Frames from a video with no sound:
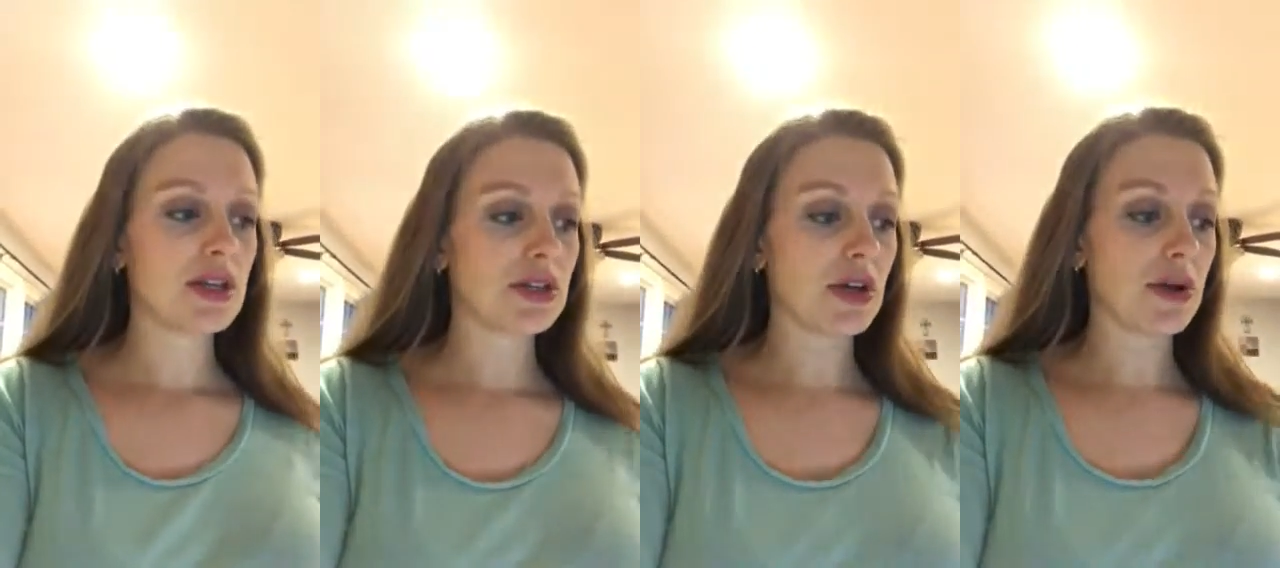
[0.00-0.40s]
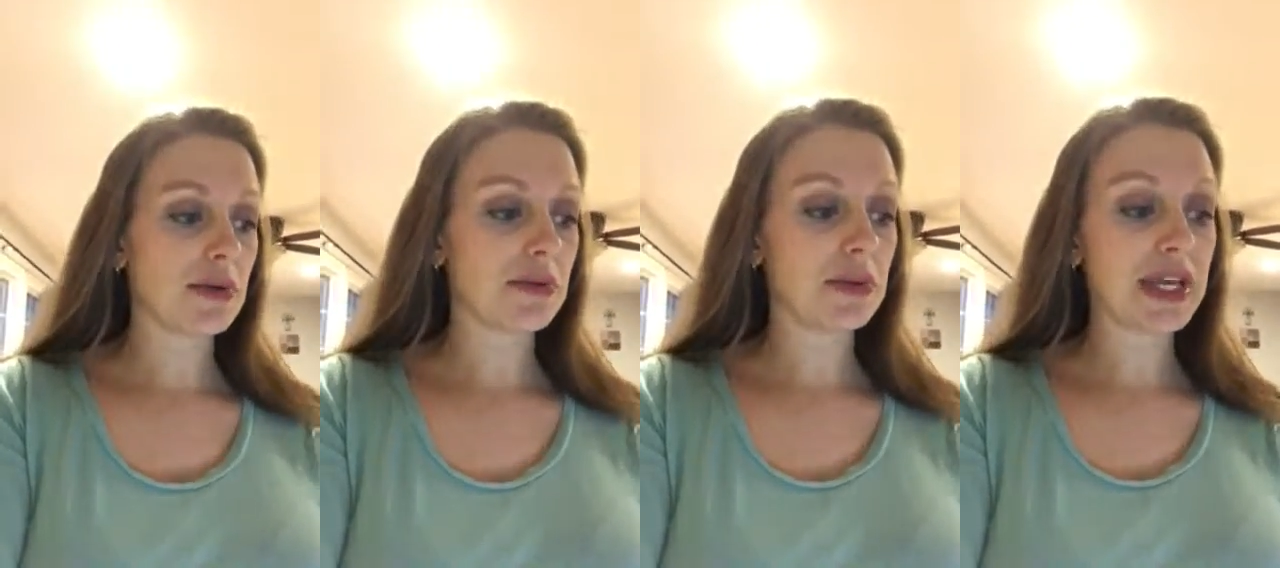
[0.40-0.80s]

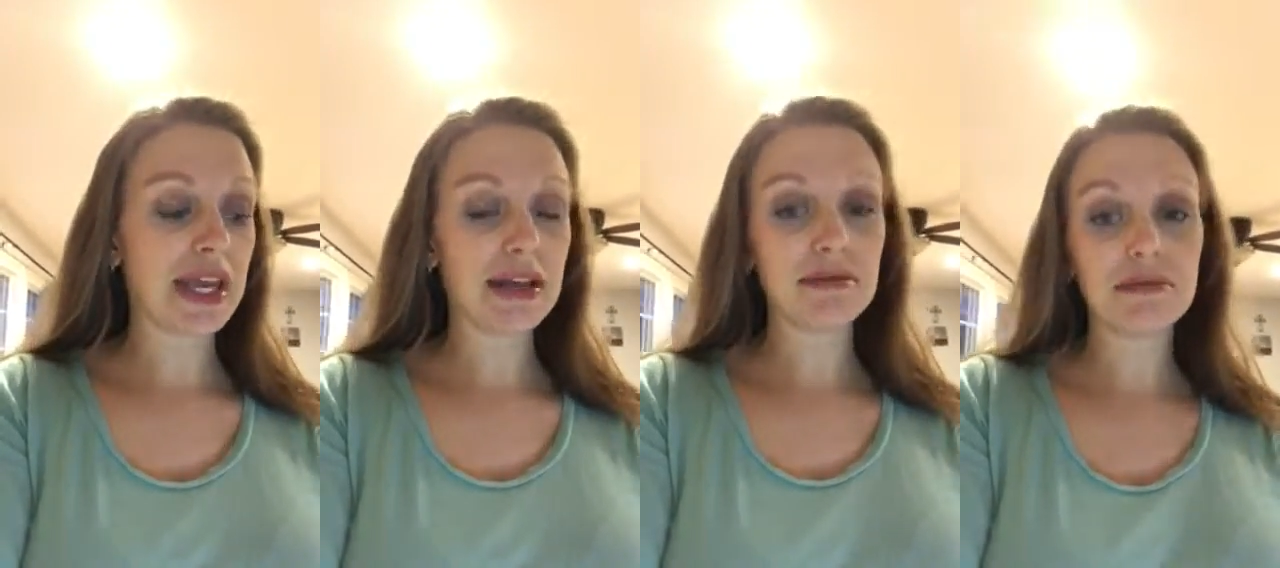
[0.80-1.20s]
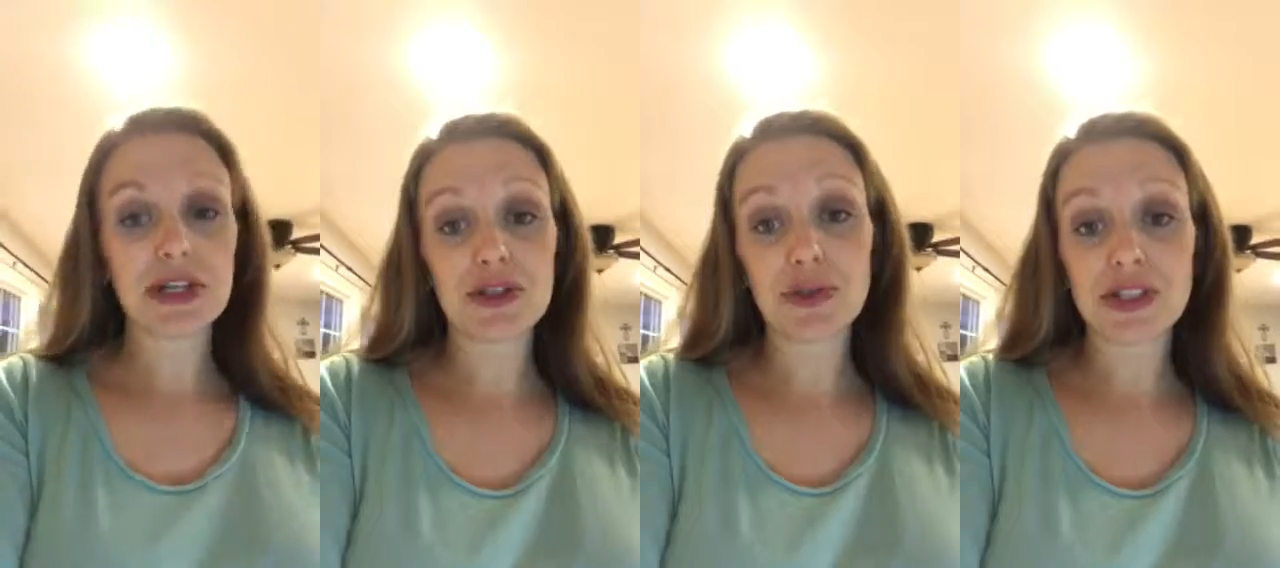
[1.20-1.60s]
So we can't
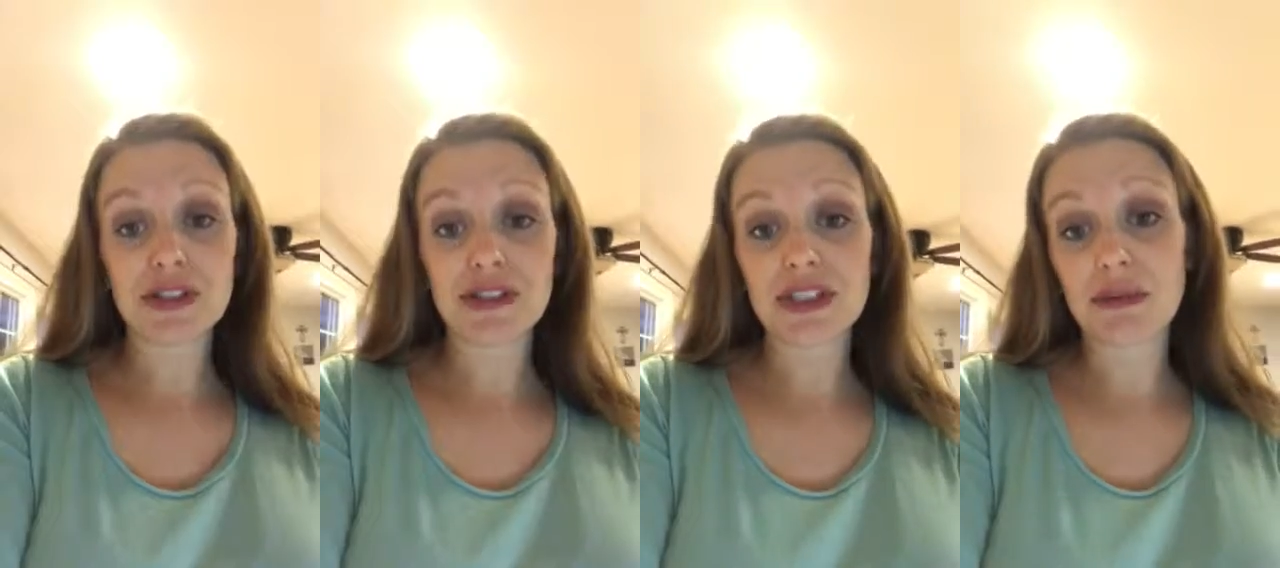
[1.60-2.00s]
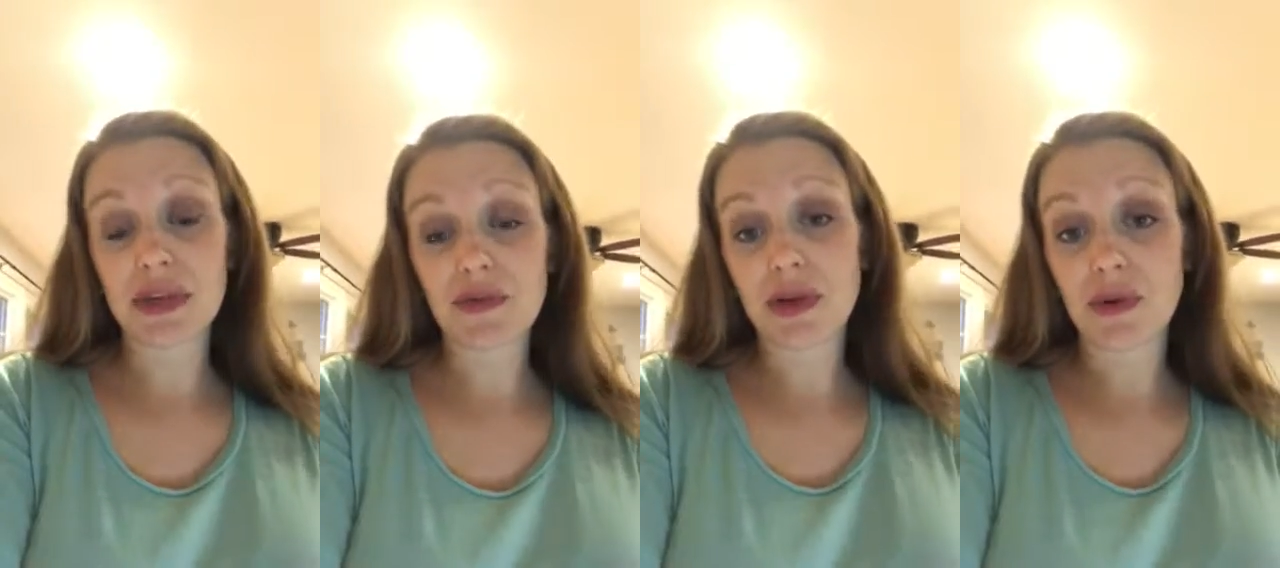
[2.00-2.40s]
make choices on
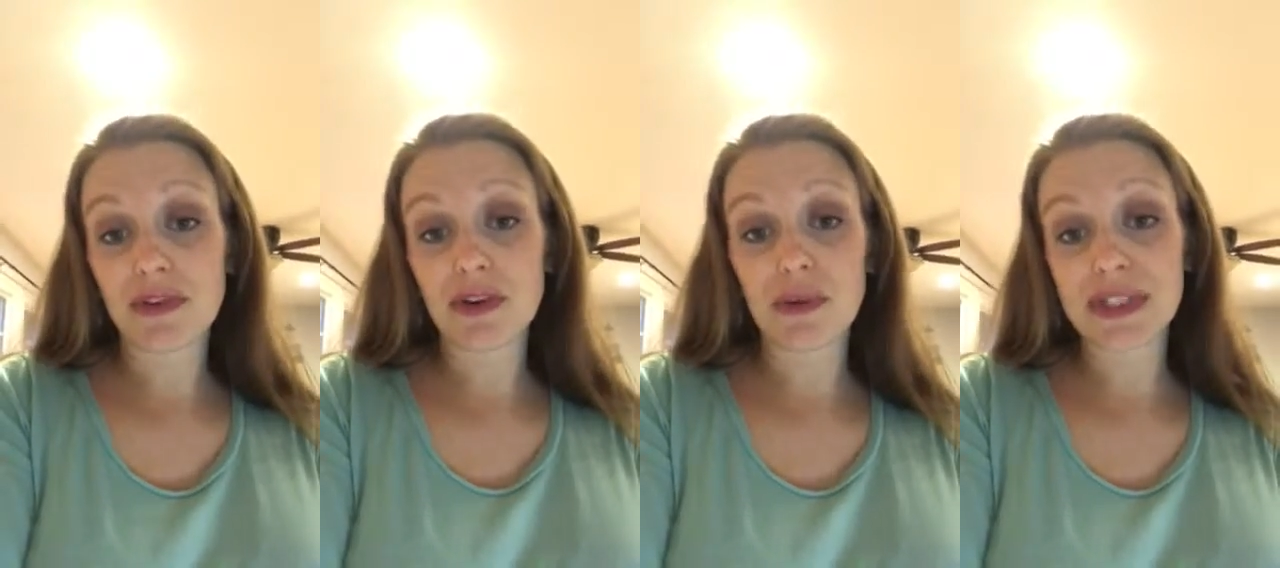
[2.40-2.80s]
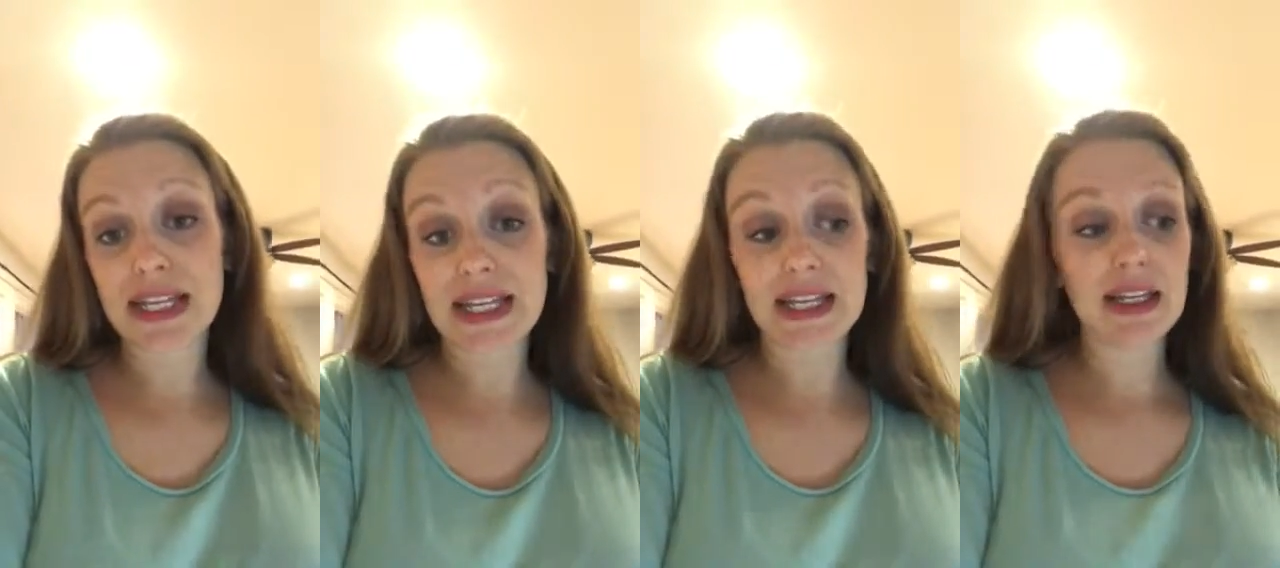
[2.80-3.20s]
something if we don't even know what's
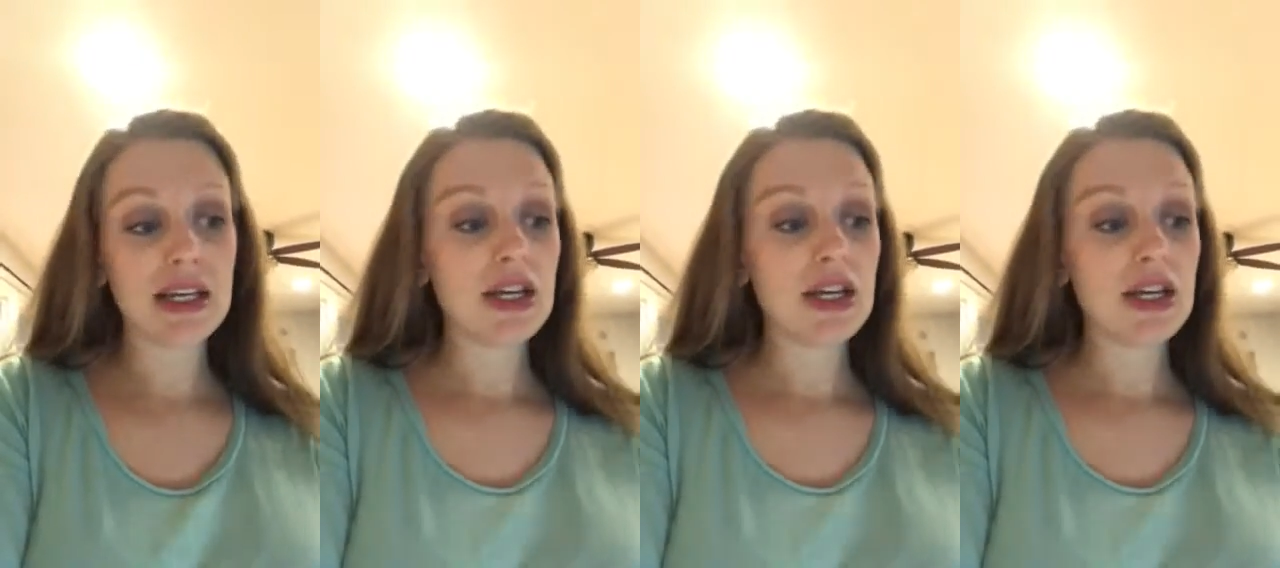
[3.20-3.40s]
in it.